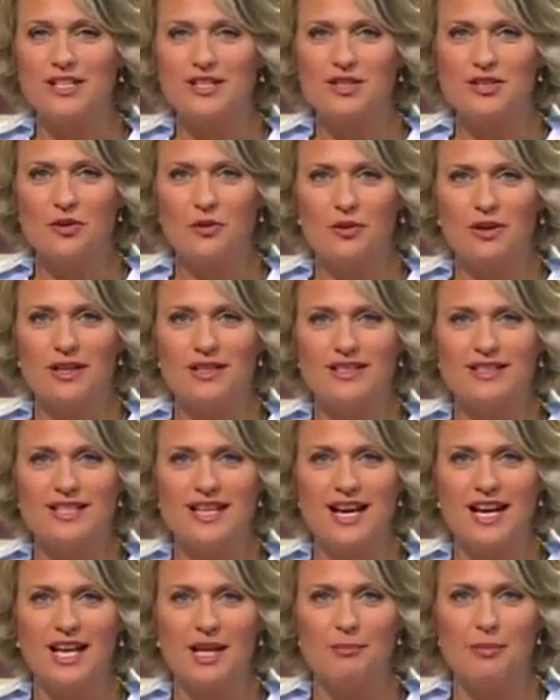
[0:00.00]
story to
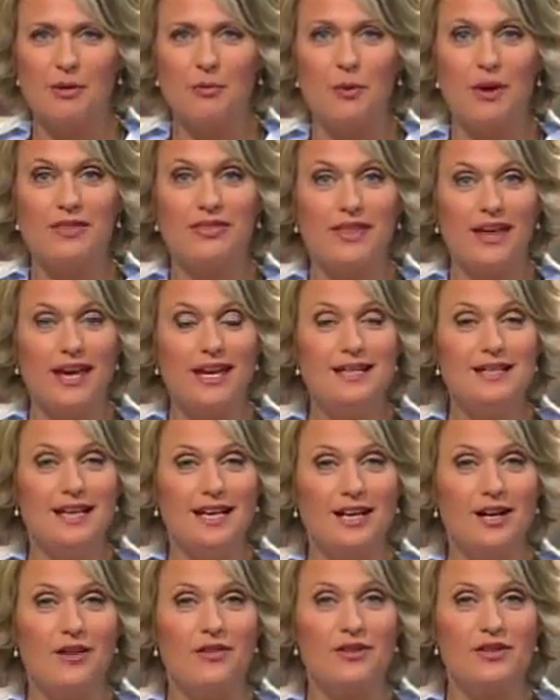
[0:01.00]
tell about what they
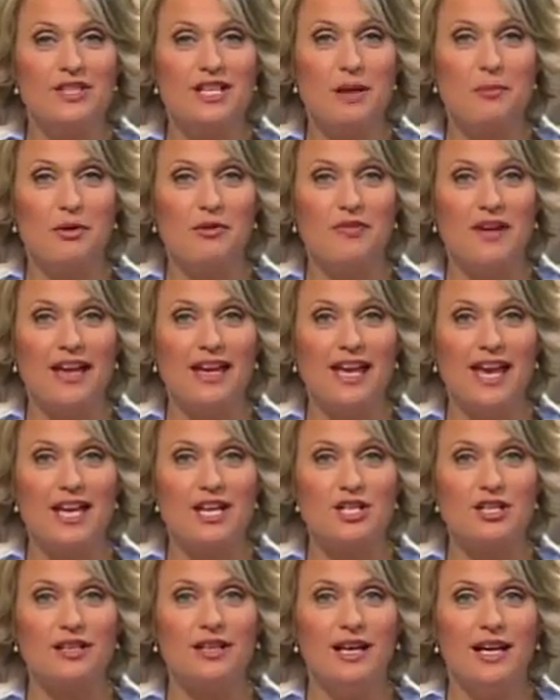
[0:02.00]
did on their summer
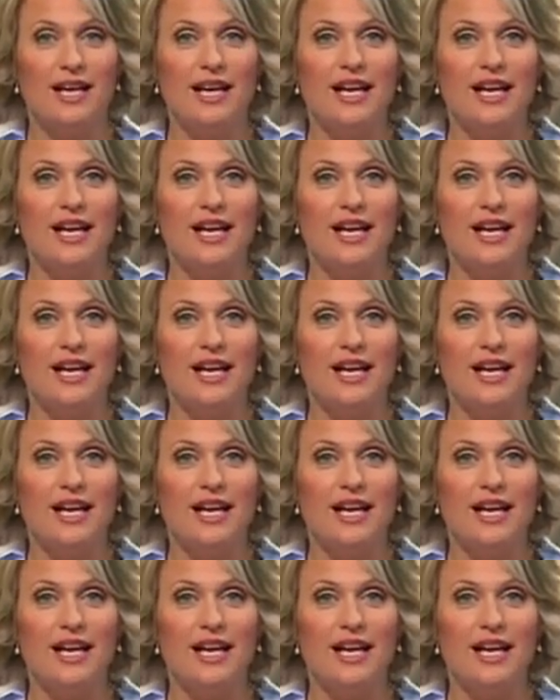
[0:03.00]
vacation.